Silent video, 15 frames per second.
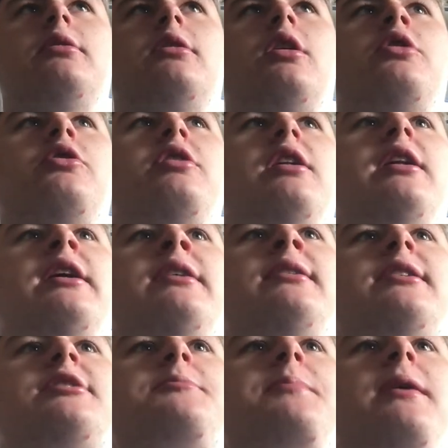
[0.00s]
another learning
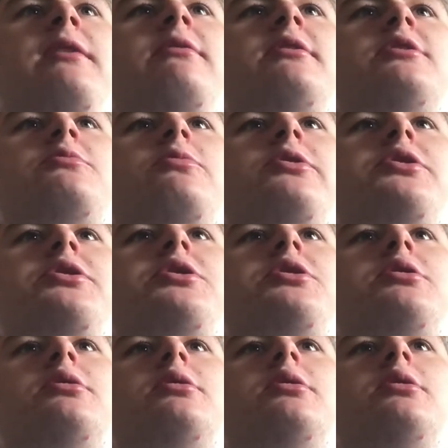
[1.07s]
experience
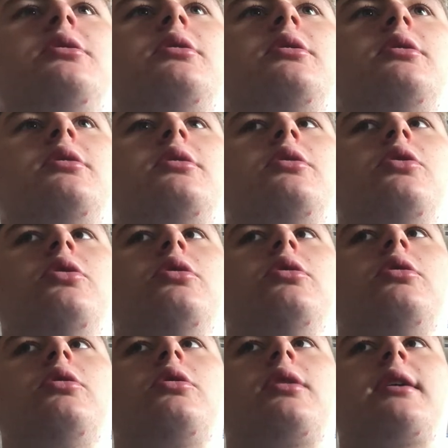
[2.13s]
was
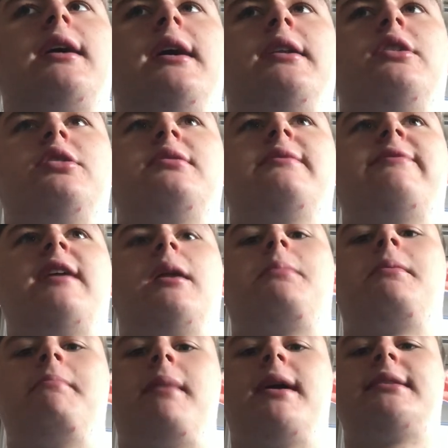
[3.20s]
kind of
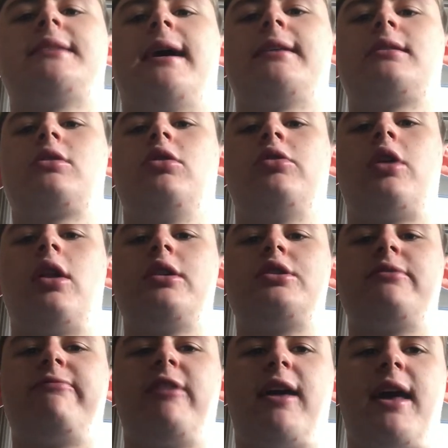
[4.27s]
developing my tactical knowledge
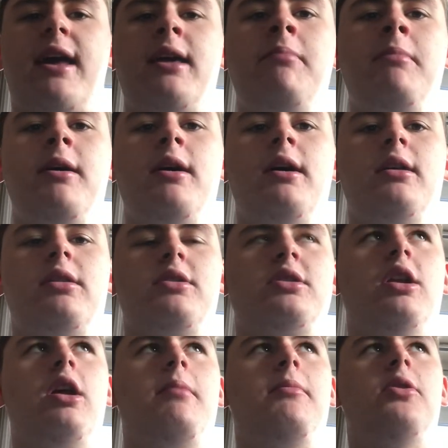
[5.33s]
of the game. There's a
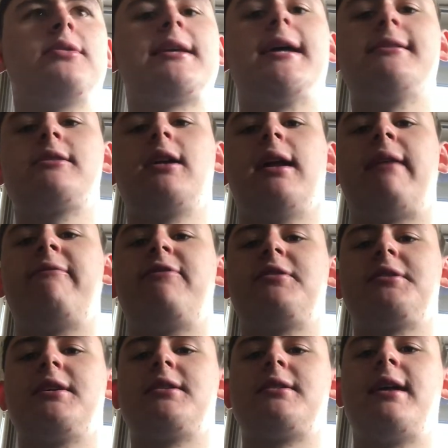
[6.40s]
lot more tactical
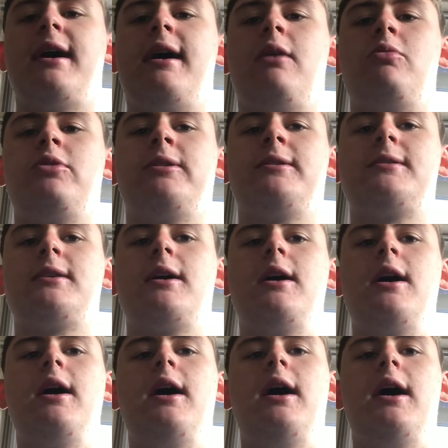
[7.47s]
emphasis now and
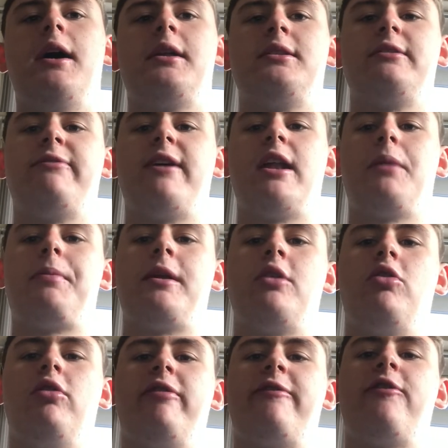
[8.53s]
developing
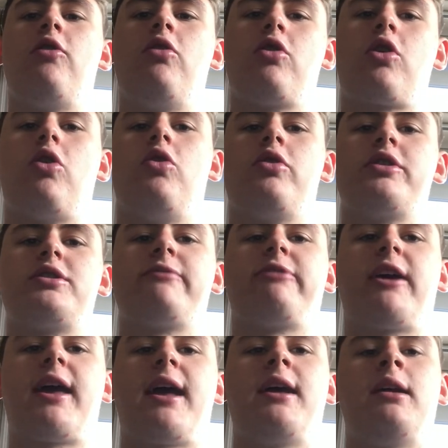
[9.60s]
all four corners of the
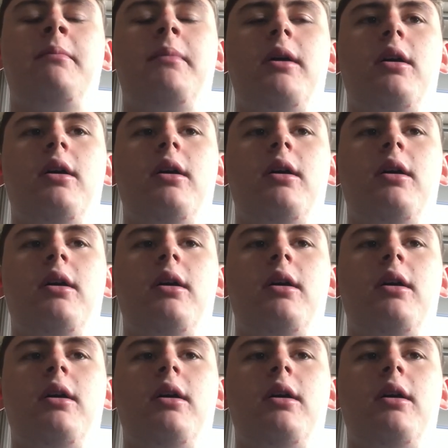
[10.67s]
game